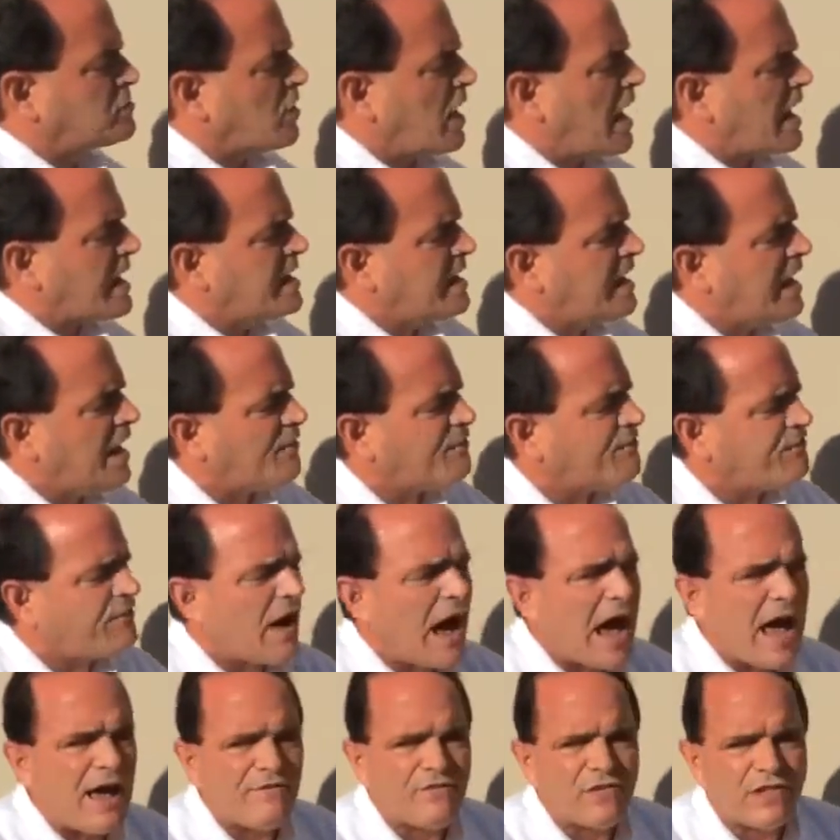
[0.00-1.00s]
So I can get
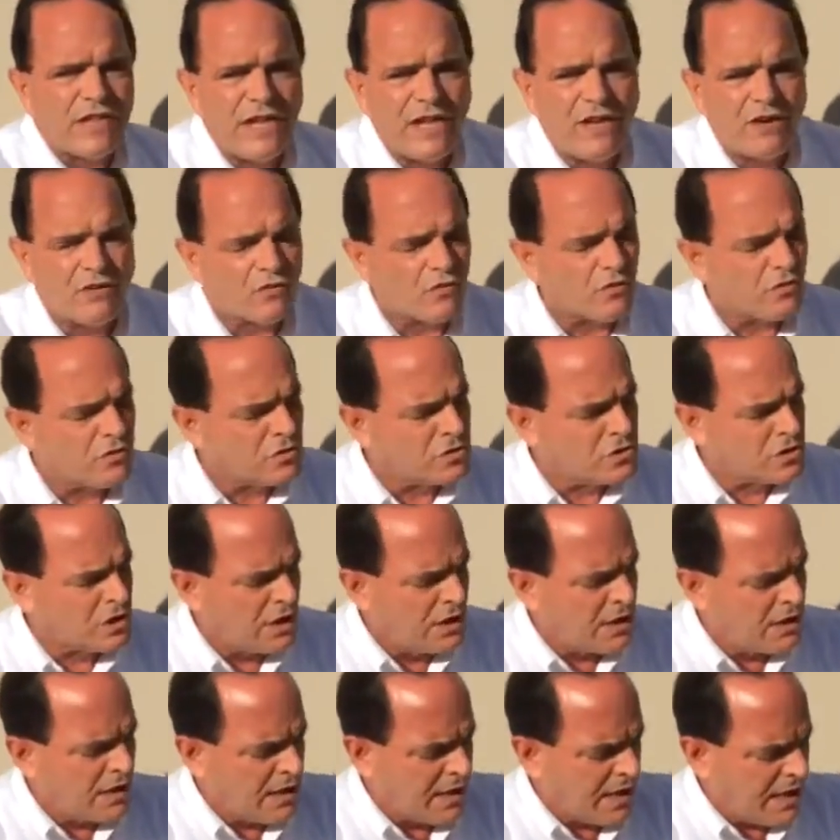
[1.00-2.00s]
5 liters
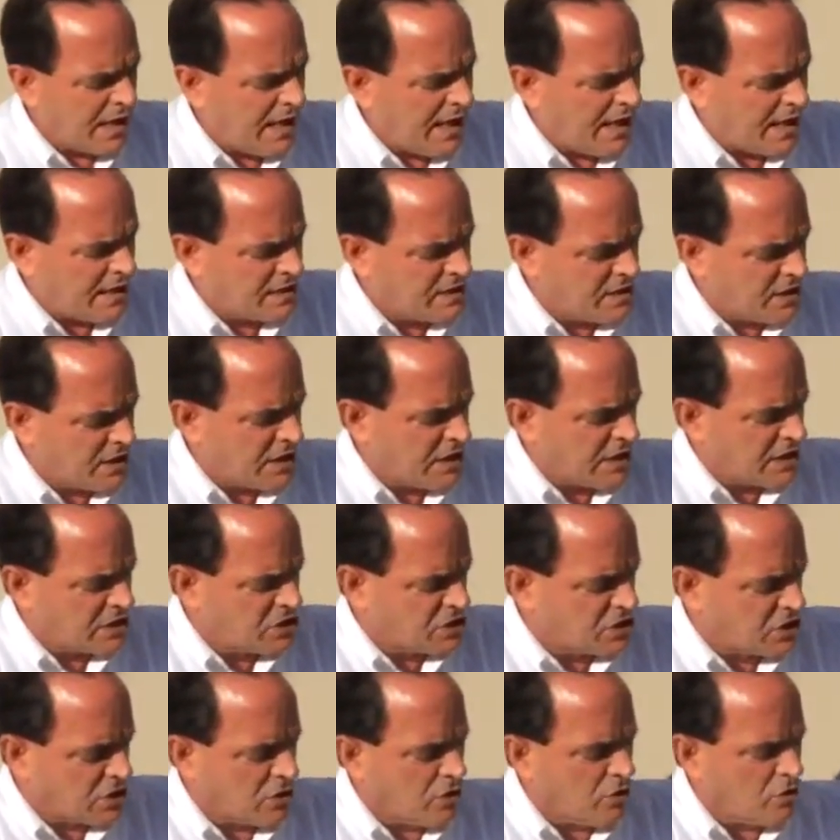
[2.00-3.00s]
into this
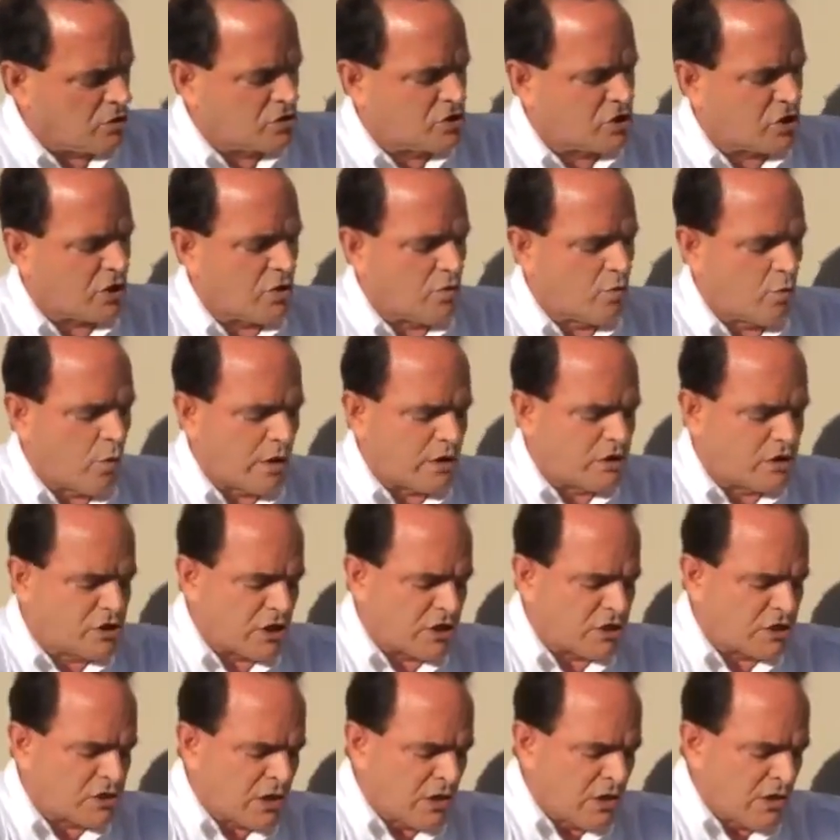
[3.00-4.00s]
solution, which
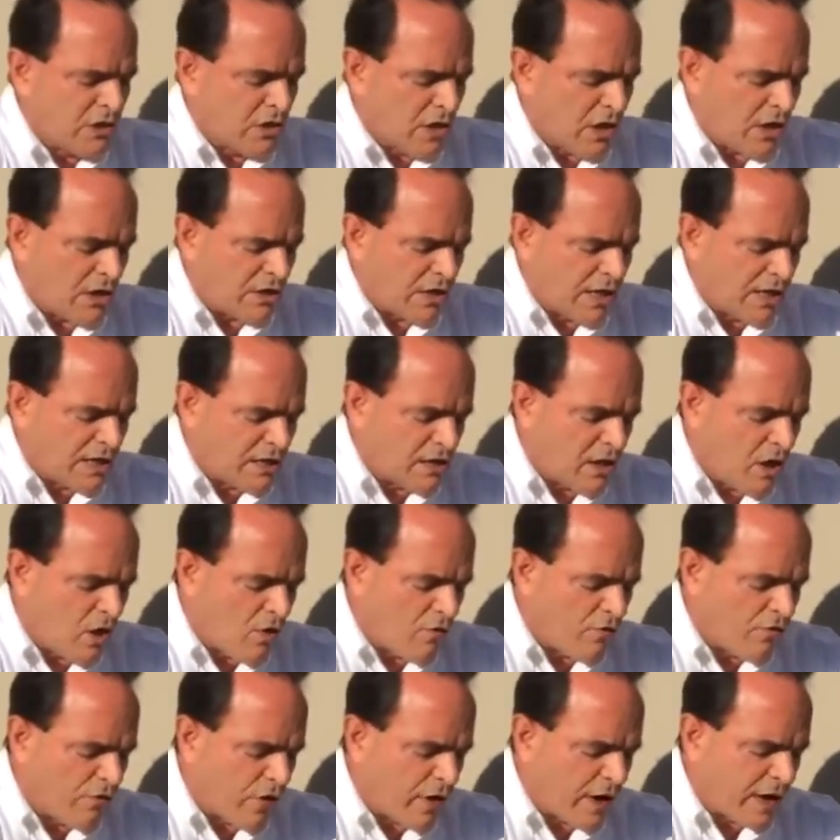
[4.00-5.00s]
is a little
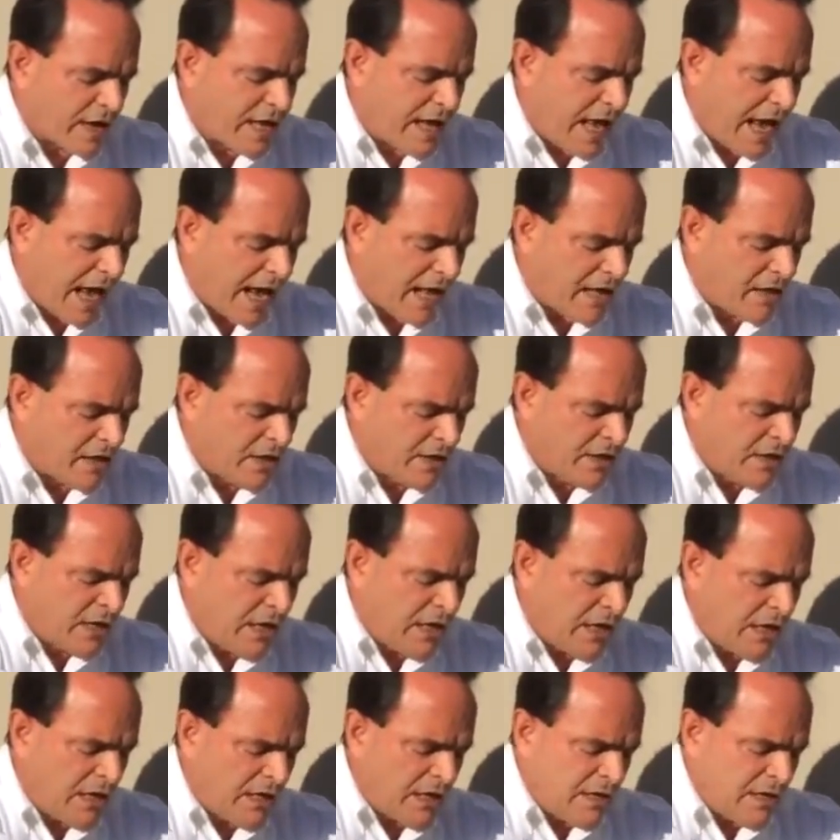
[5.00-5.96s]
over a gallon.